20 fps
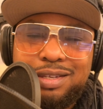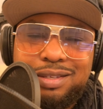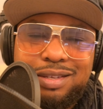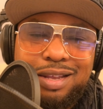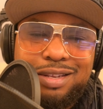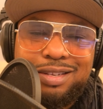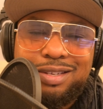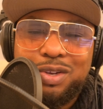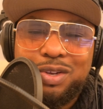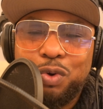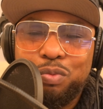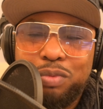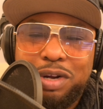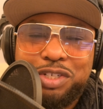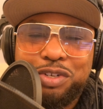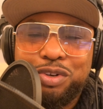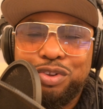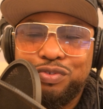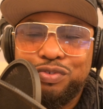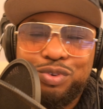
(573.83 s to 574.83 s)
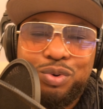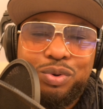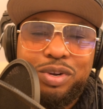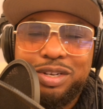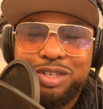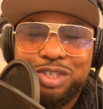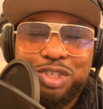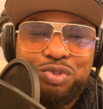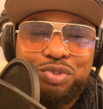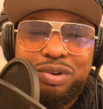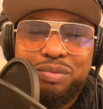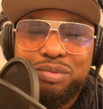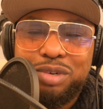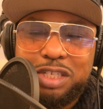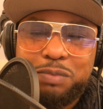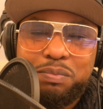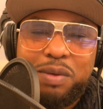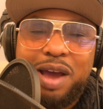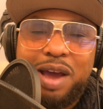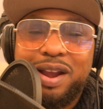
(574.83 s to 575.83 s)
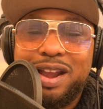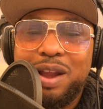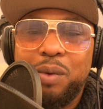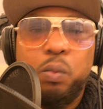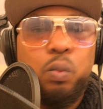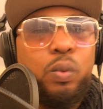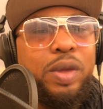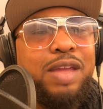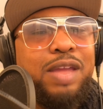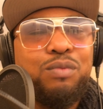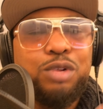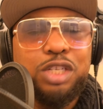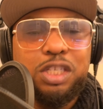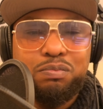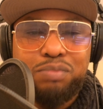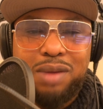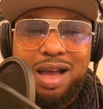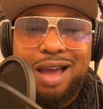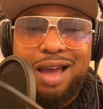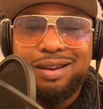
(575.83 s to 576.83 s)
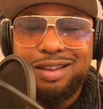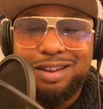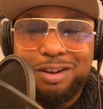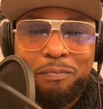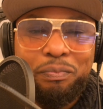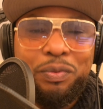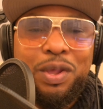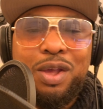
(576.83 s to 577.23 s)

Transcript: it that so much of the food industry responded and we responded